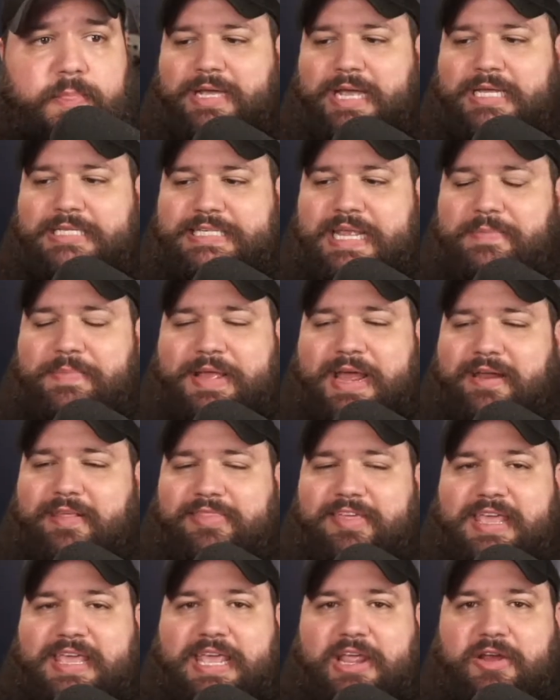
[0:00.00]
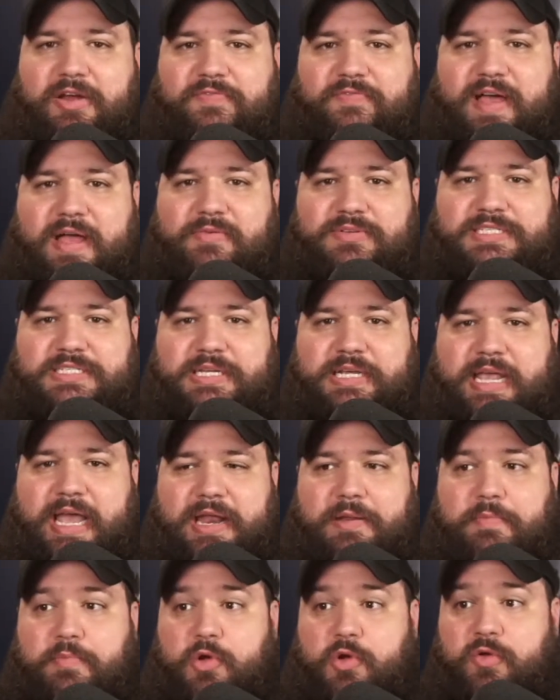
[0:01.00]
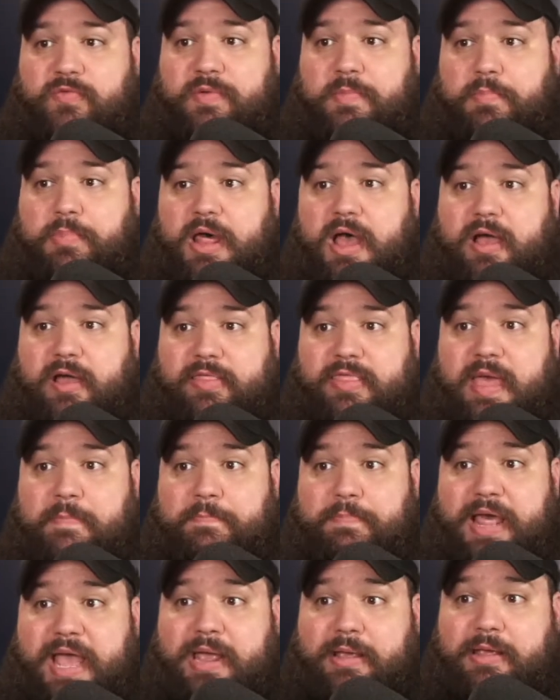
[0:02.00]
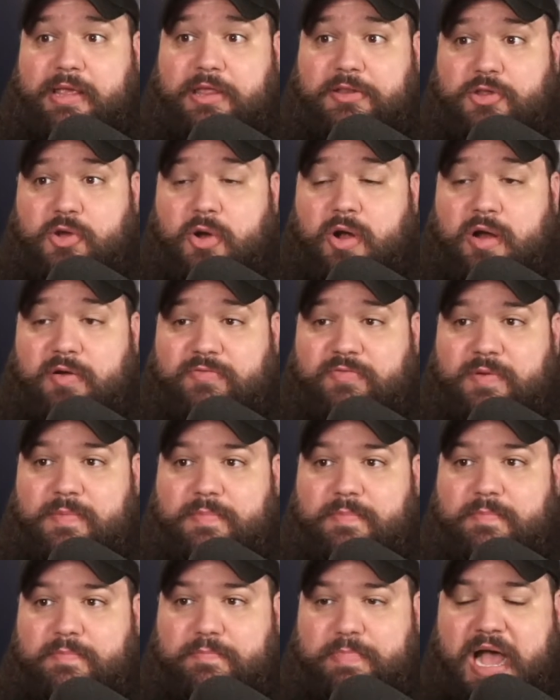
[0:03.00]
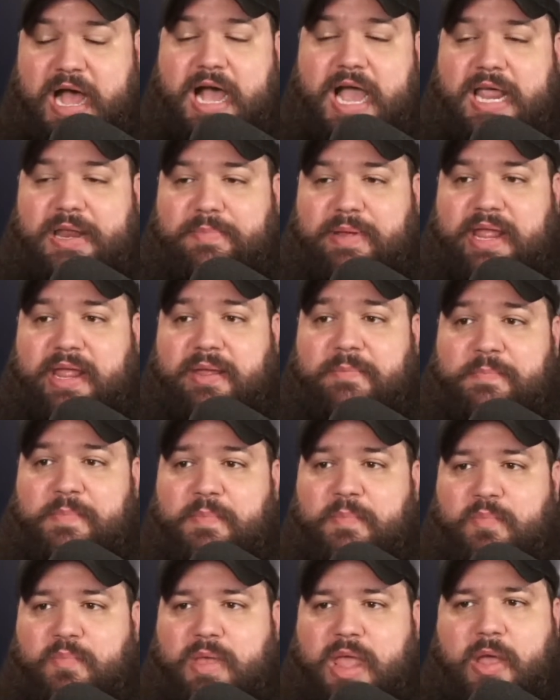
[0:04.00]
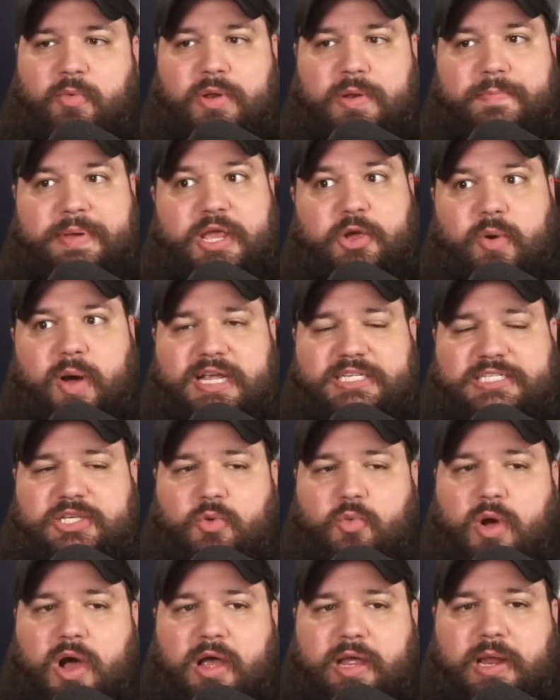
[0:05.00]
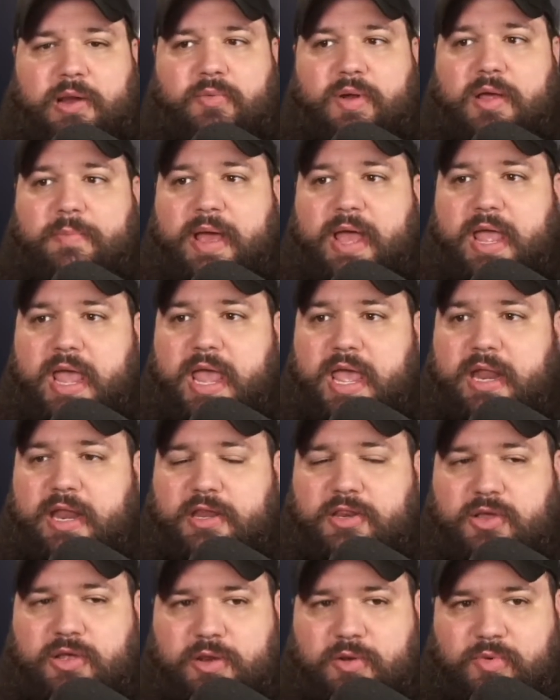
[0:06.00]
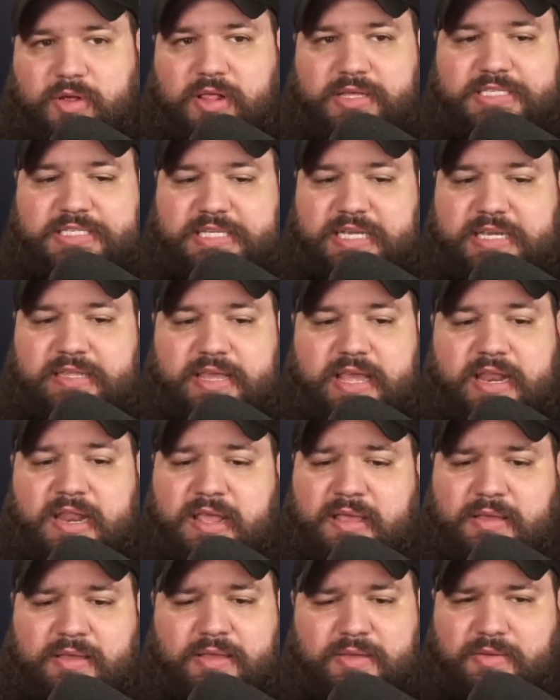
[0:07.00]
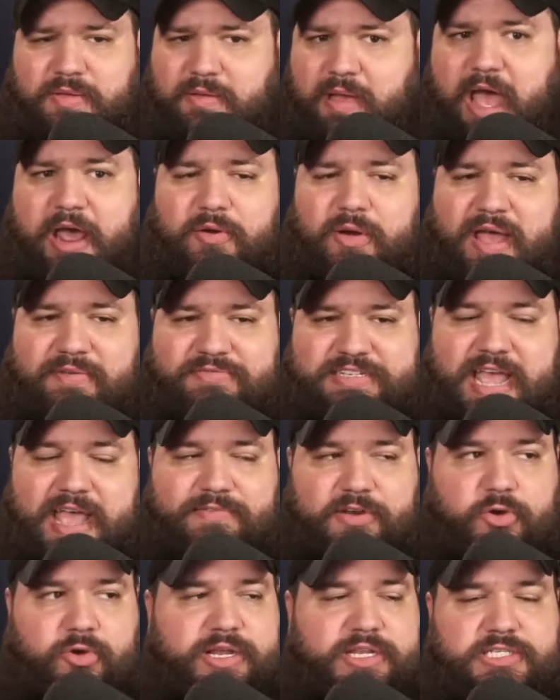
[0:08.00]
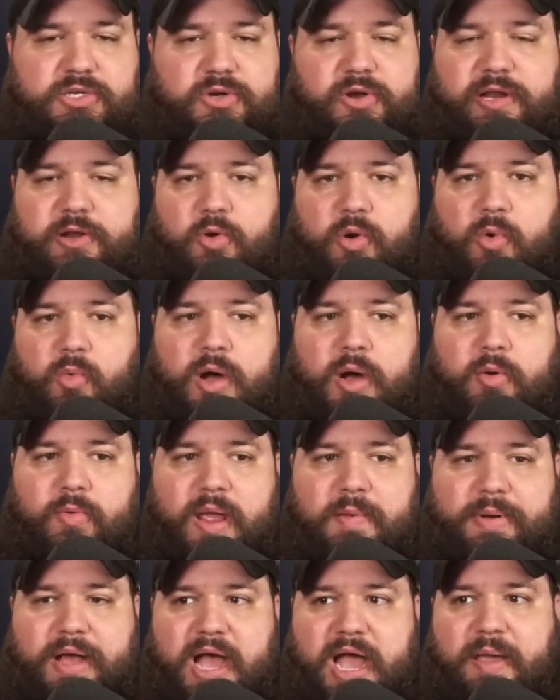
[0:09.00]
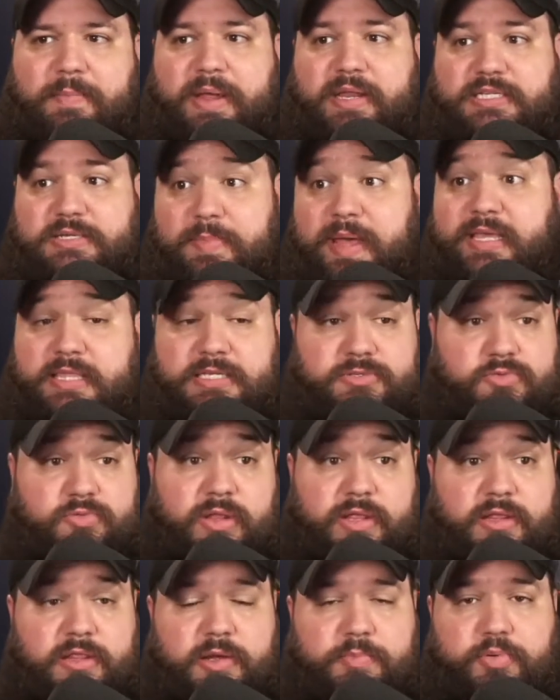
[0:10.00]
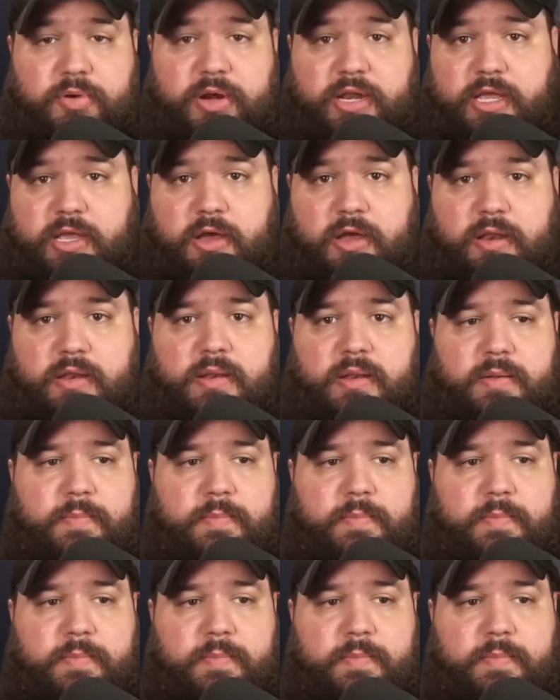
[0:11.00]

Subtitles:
And same kind of thing here. If I was to kind of move and block that black guitar from behind me, it wouldn't be quite so wonky around my head, and you could really see that I don't have to have a green screen or a wall right behind me to make this really look pretty good.